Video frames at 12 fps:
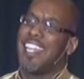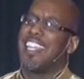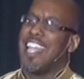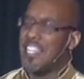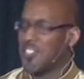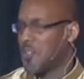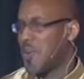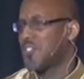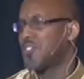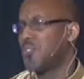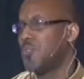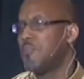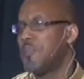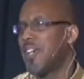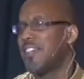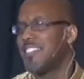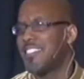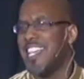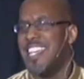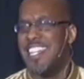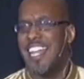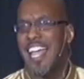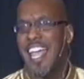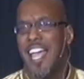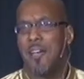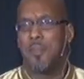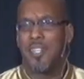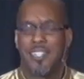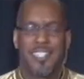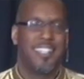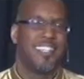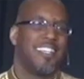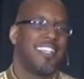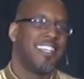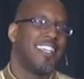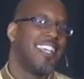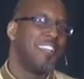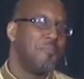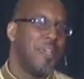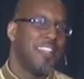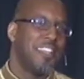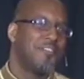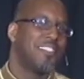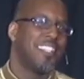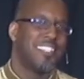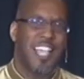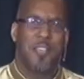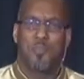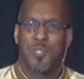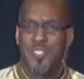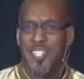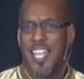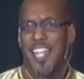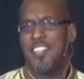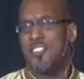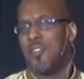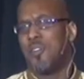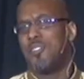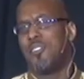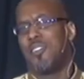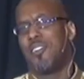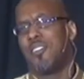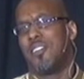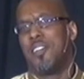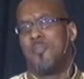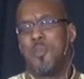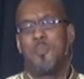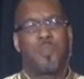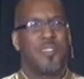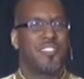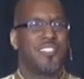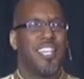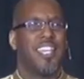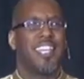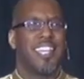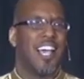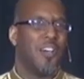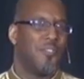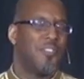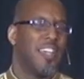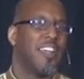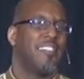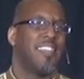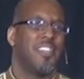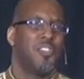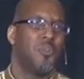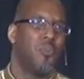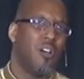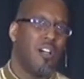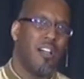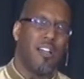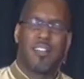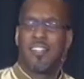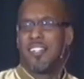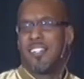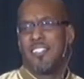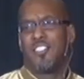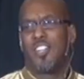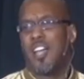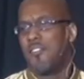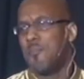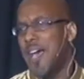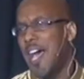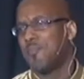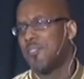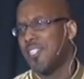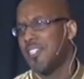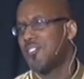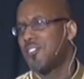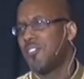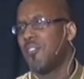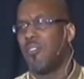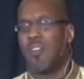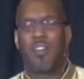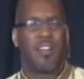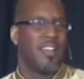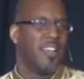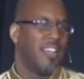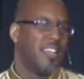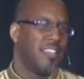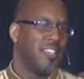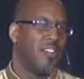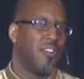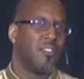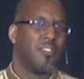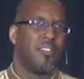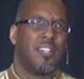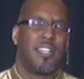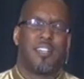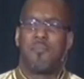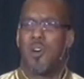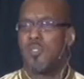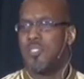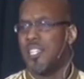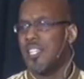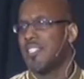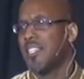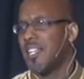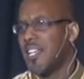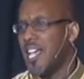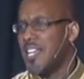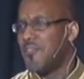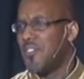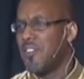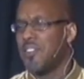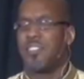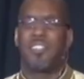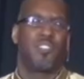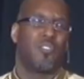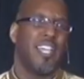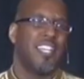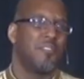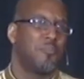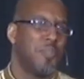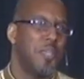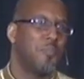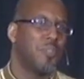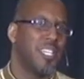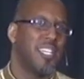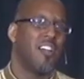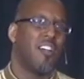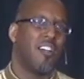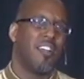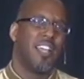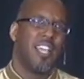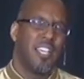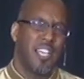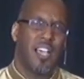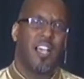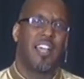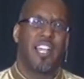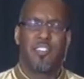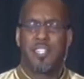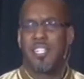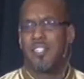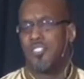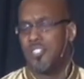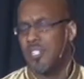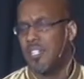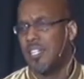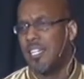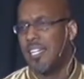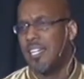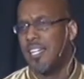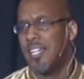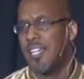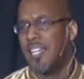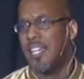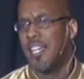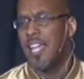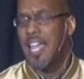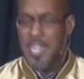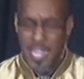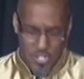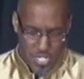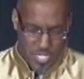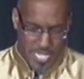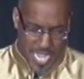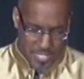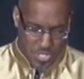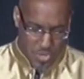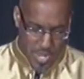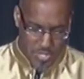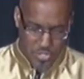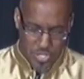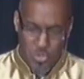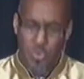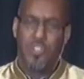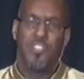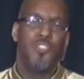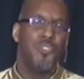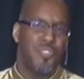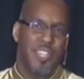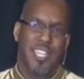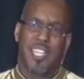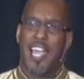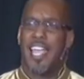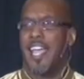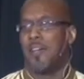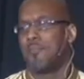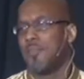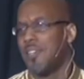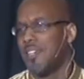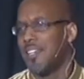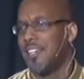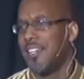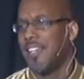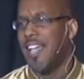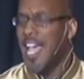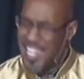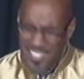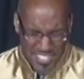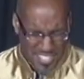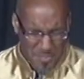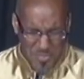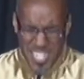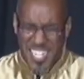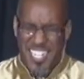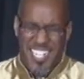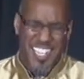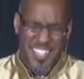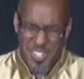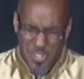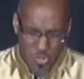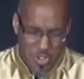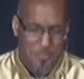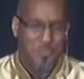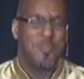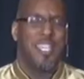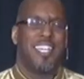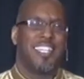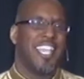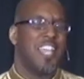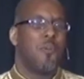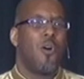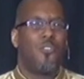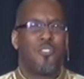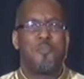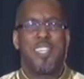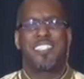He asked the question, Who do men say that I am? And many of the disciples said, You know, your people are saying out there that you are John the Baptist, you're, you know, Moses, and, and various great people in our, our heritage. And then Jesus asked the question, Who do you think I am? And then something gripped me and came over me.